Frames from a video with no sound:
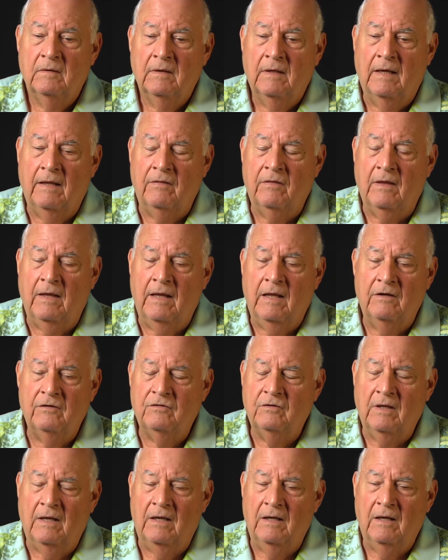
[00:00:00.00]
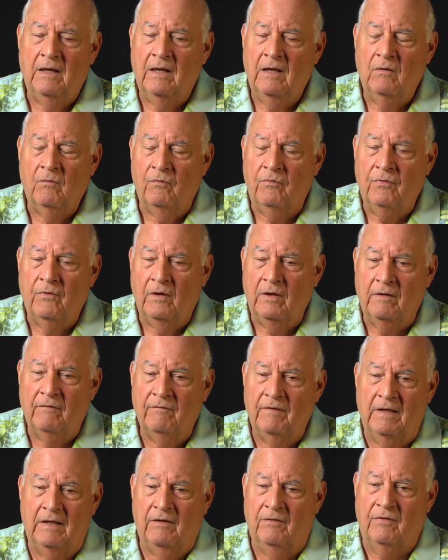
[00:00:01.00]
I, th- I, just I, I, don't think of
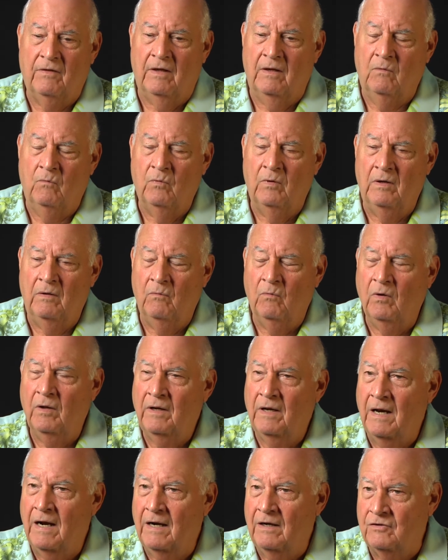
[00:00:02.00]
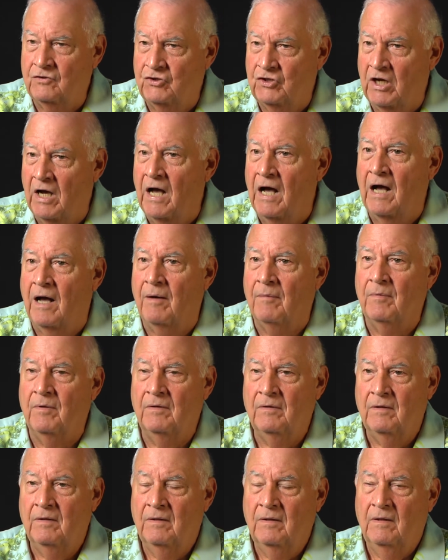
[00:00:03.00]
anything. It wasn't our job
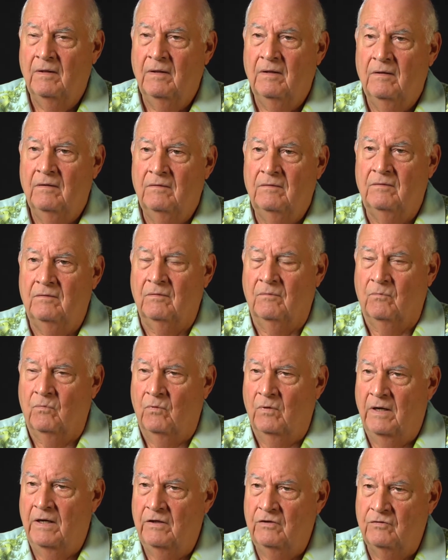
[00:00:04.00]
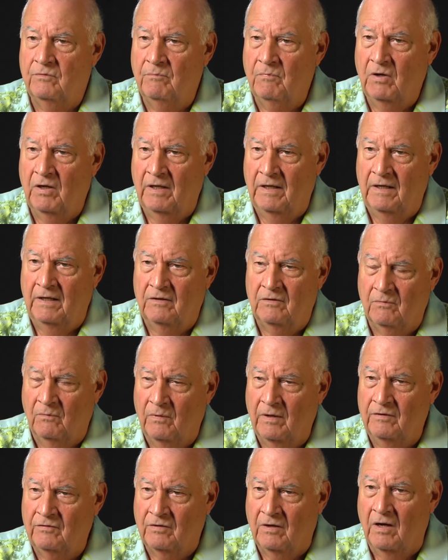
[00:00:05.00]
to raise money, to
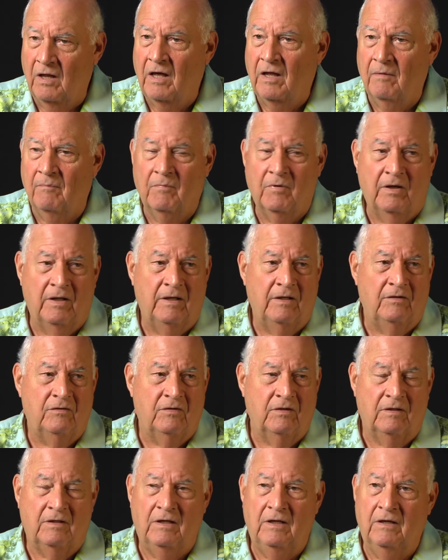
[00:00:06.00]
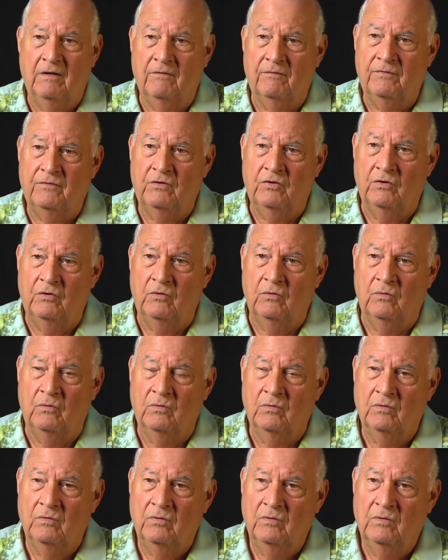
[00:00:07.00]
raise a lot of money to give to
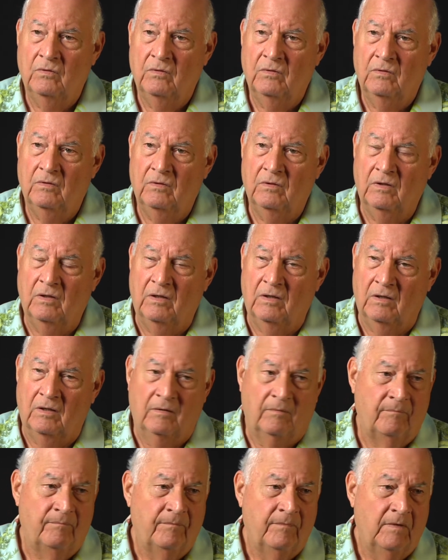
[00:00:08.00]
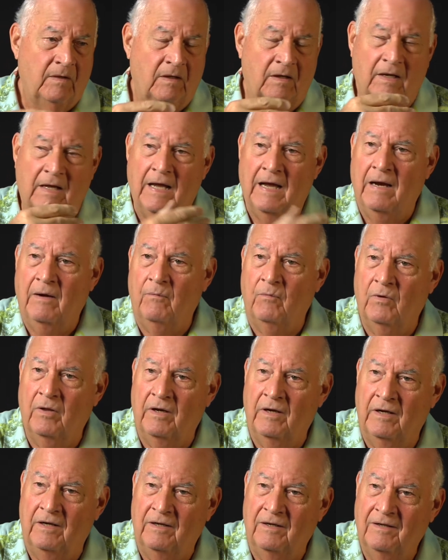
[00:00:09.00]
uh, a guy
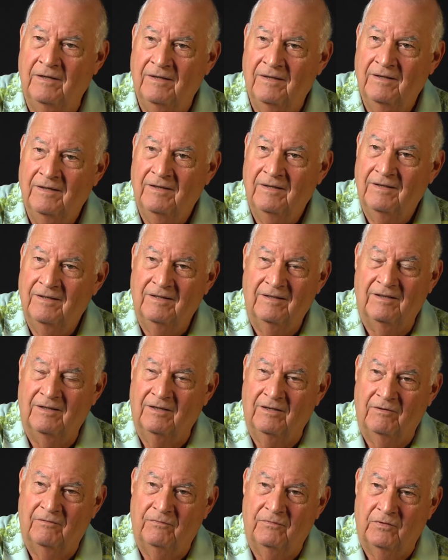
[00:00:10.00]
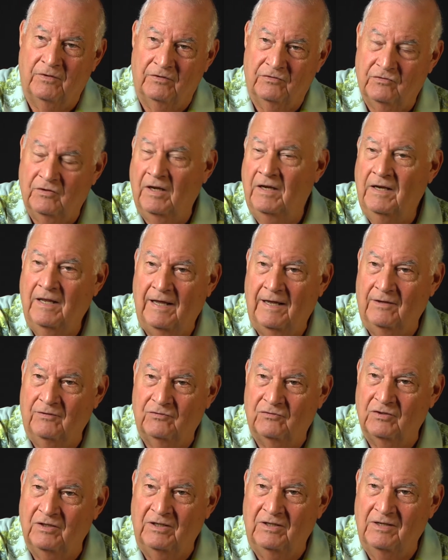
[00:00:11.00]
running uh, for a state house
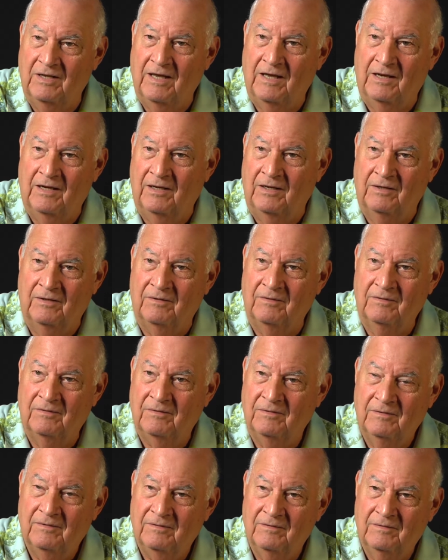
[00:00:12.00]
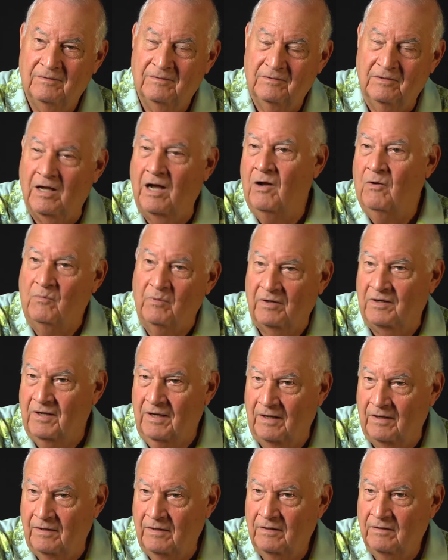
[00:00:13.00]
seat down in Cockwood
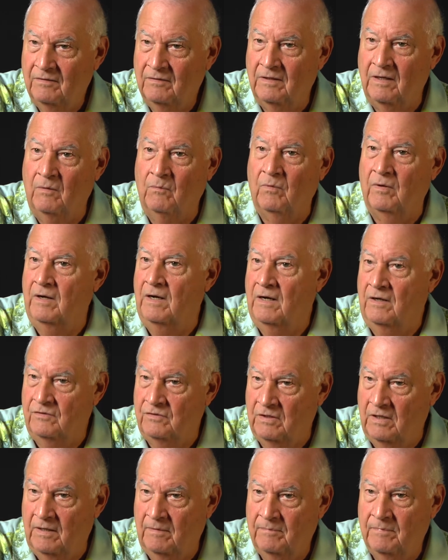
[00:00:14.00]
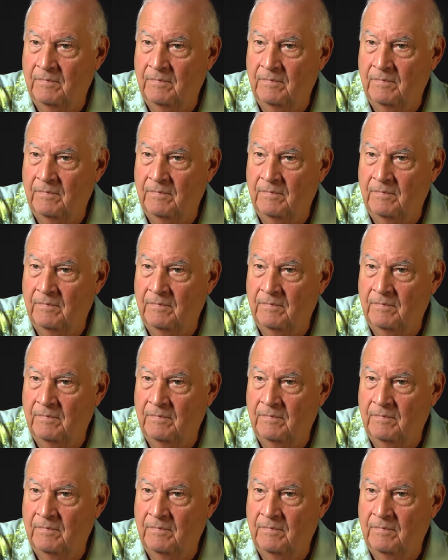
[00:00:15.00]
County. That wasn't our job.